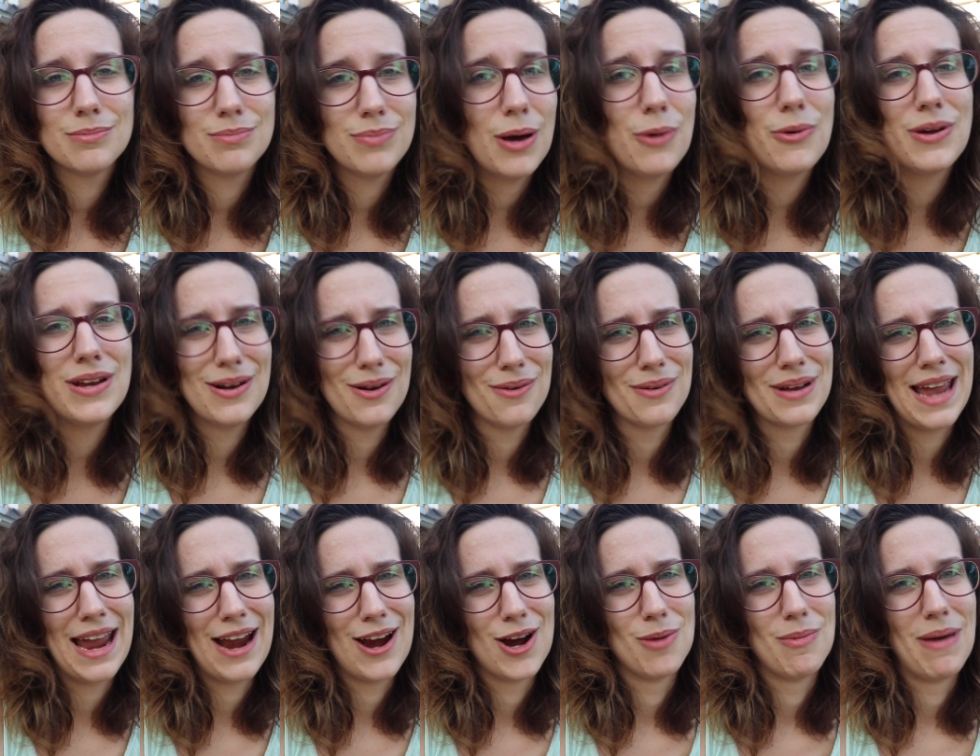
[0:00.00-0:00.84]
but we
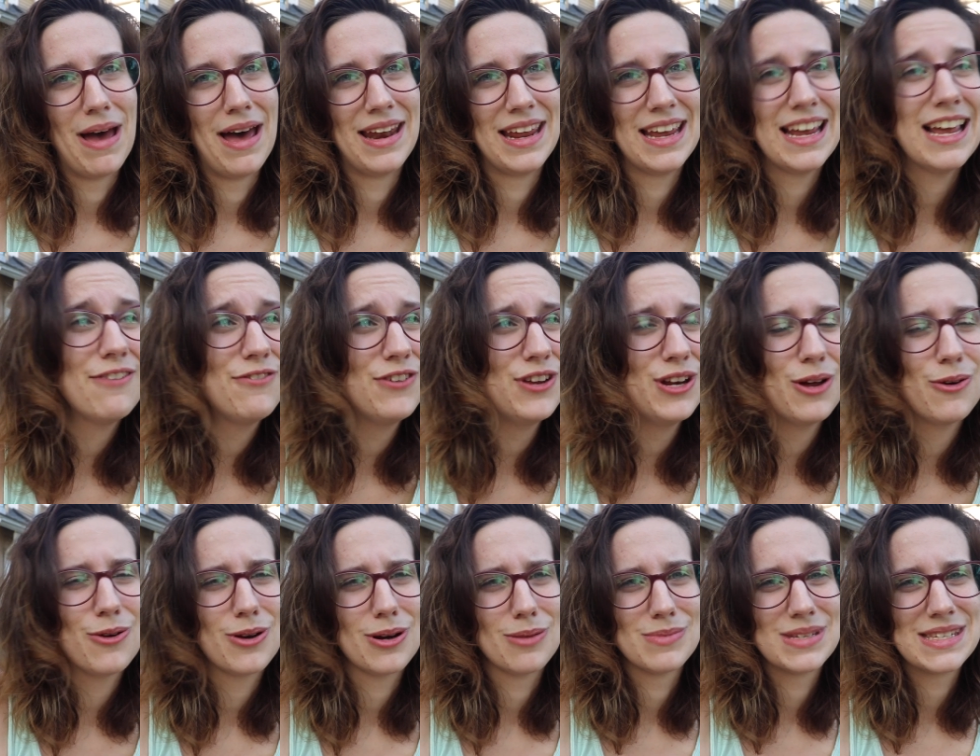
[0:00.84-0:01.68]
don't care about it, if you
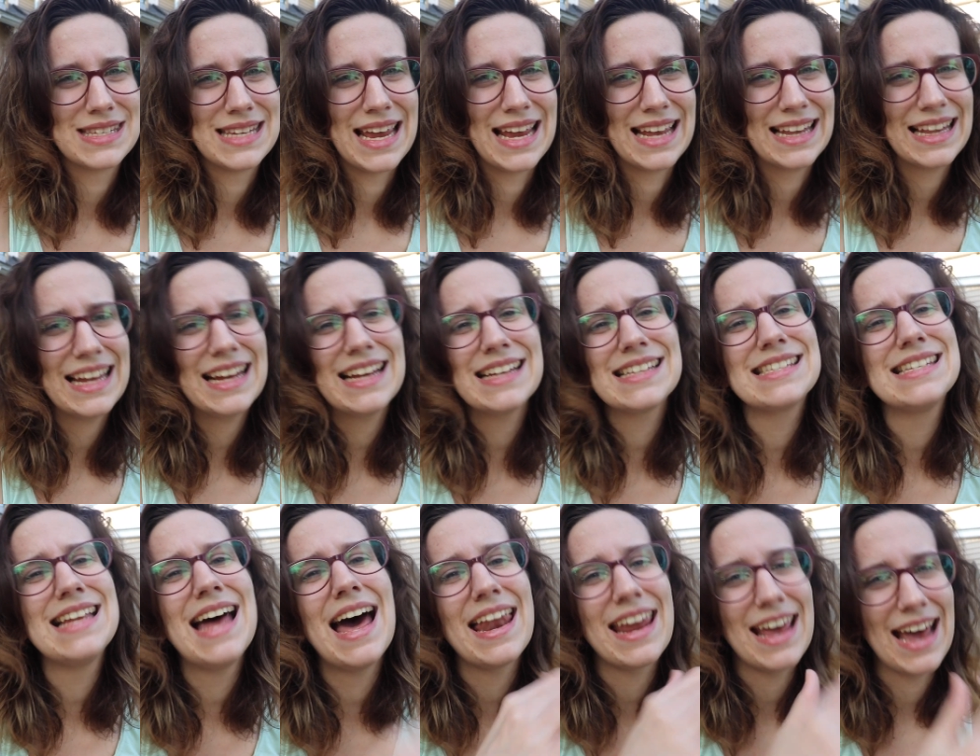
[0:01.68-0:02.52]
know what I'm saying. Like,
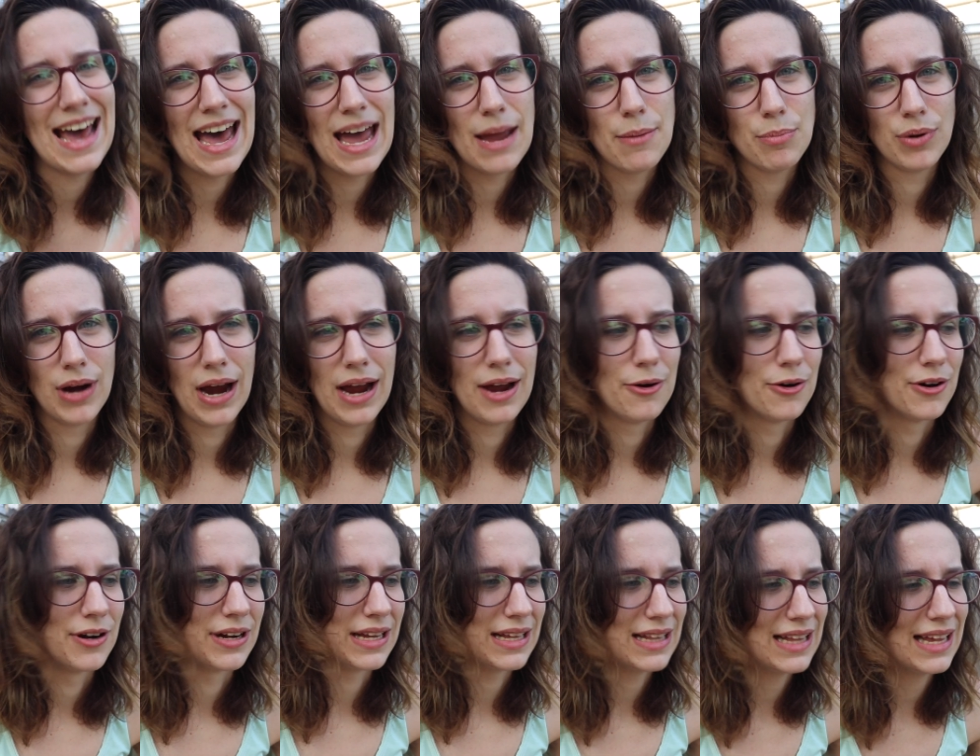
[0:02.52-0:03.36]
it's not a high
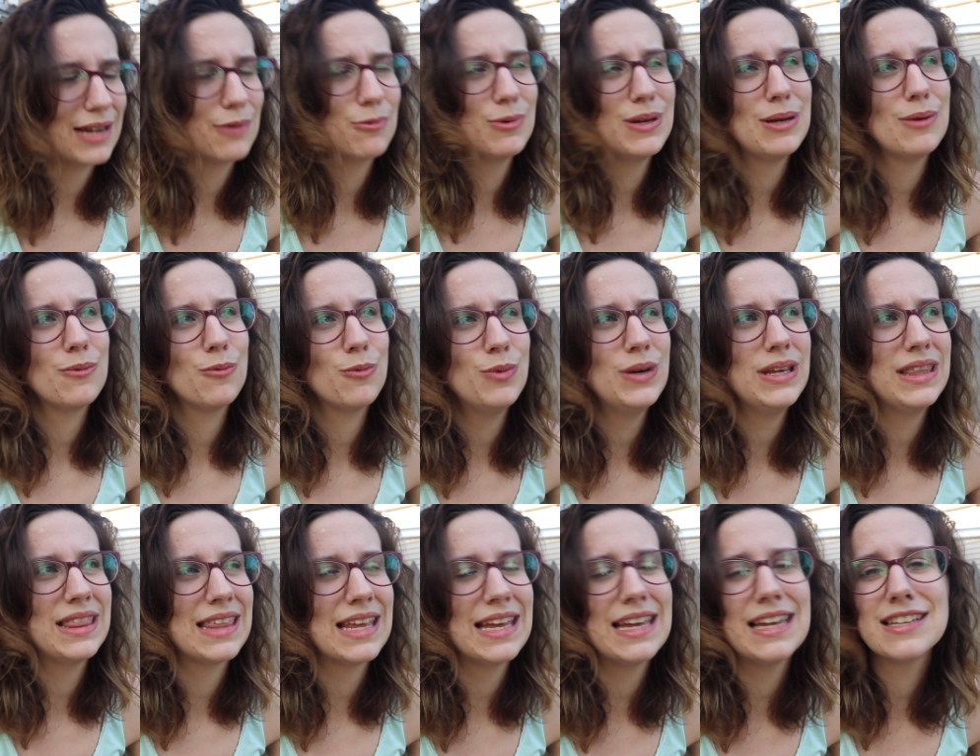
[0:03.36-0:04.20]
priority. Like, we,
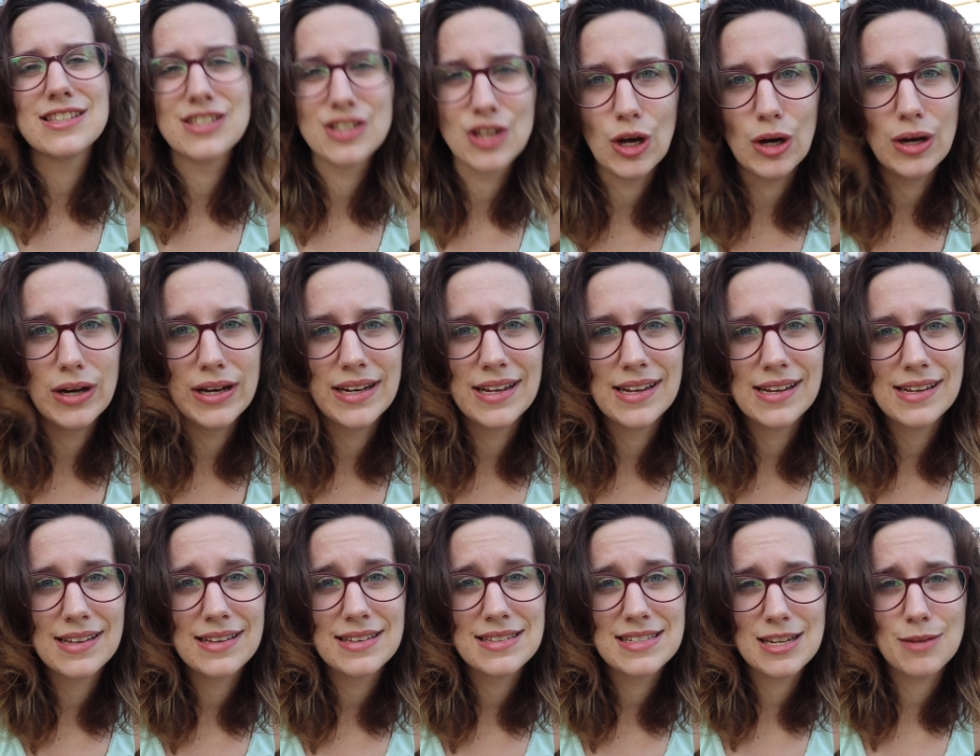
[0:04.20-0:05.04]
we think it's good
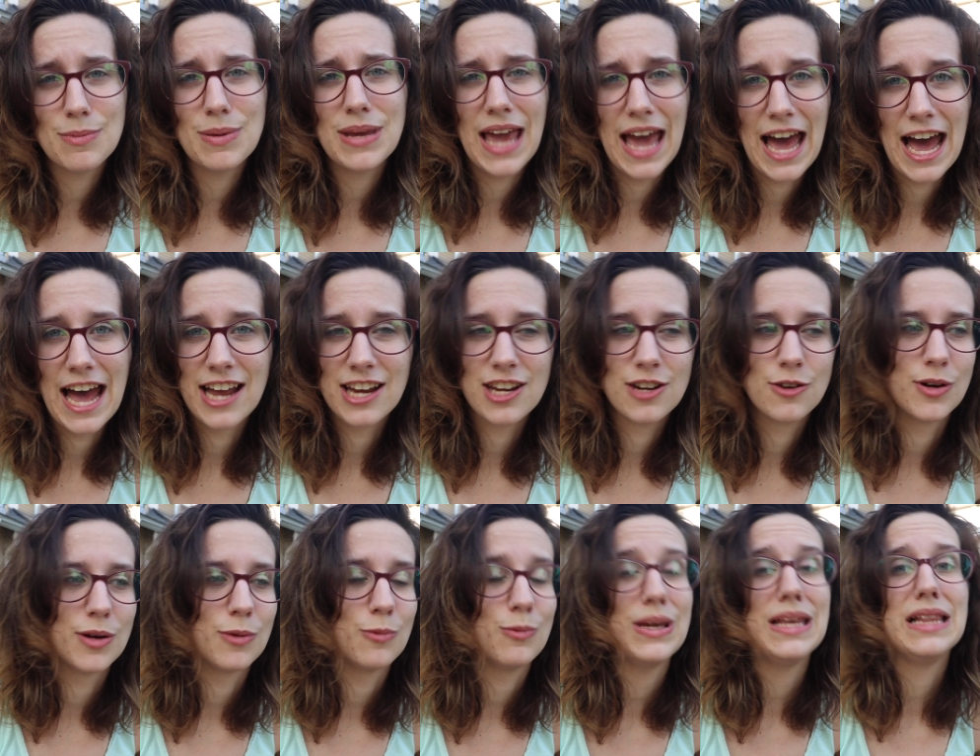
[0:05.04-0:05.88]
to be
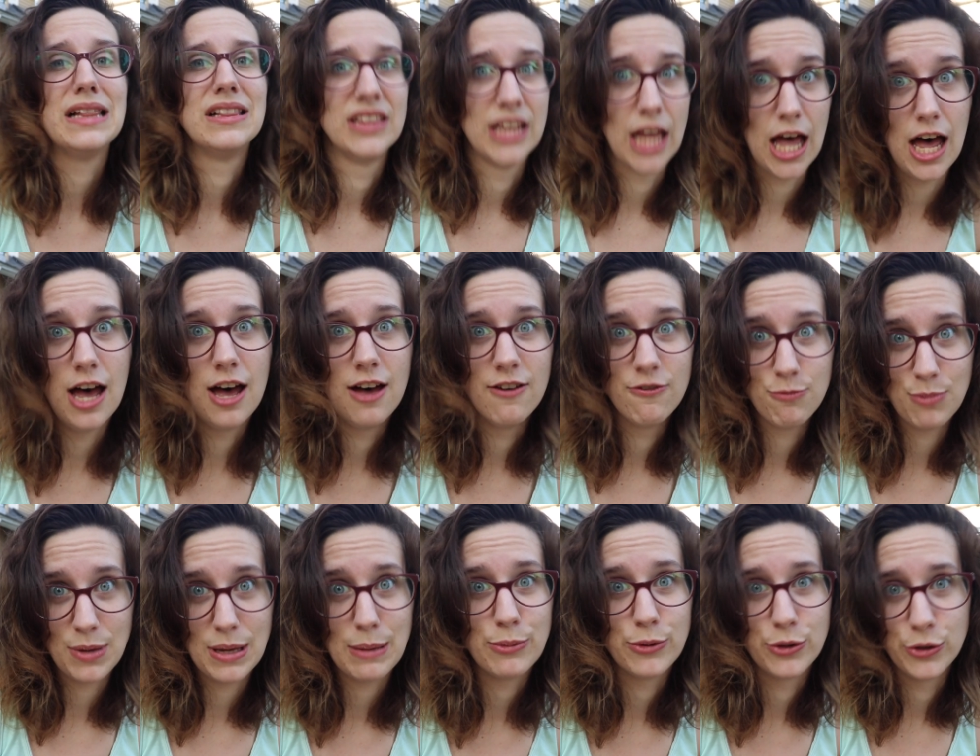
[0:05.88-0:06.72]
accurate. We
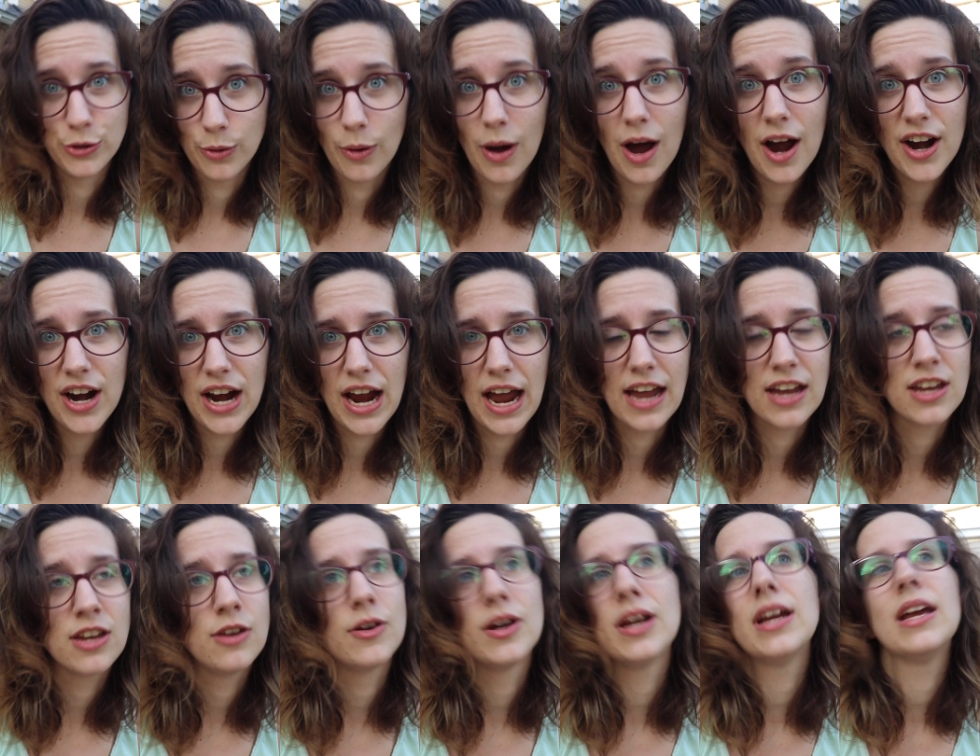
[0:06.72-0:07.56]
love people who are
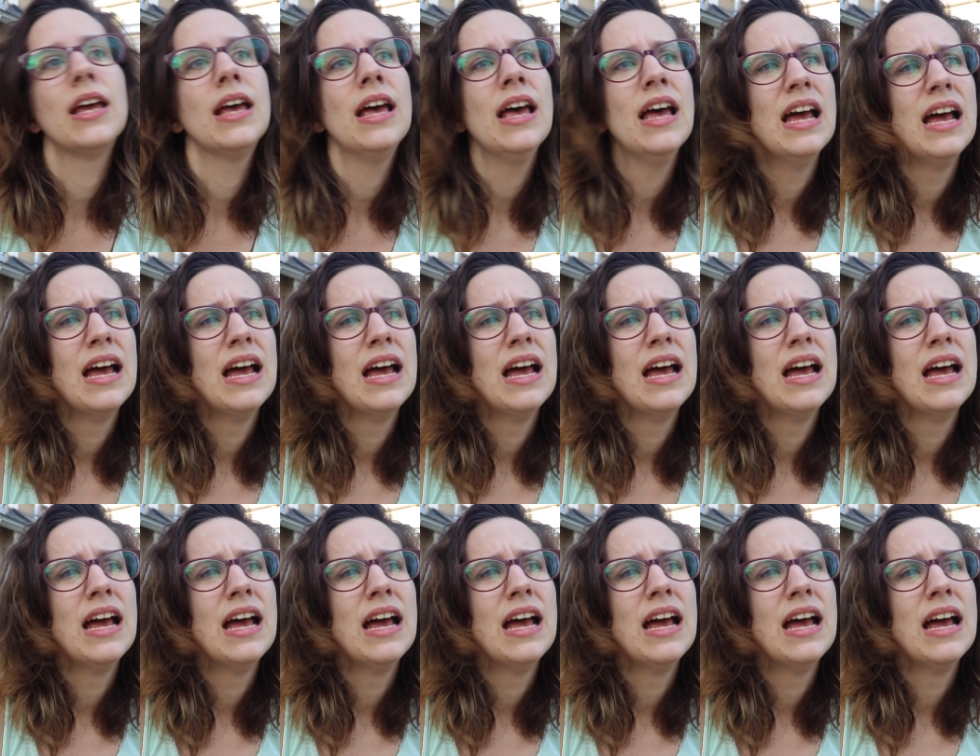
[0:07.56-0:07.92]
accurate.